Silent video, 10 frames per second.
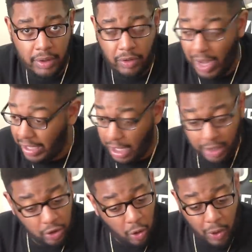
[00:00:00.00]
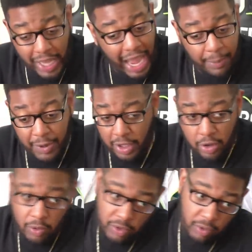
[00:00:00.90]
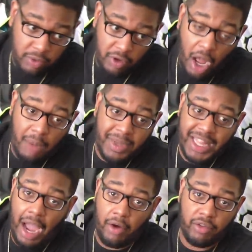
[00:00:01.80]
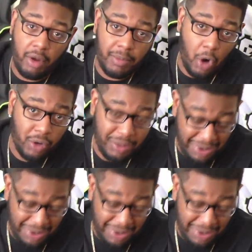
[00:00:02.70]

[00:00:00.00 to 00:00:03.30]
So I, I don't know what happened to you. You a zombie now or something, Coney.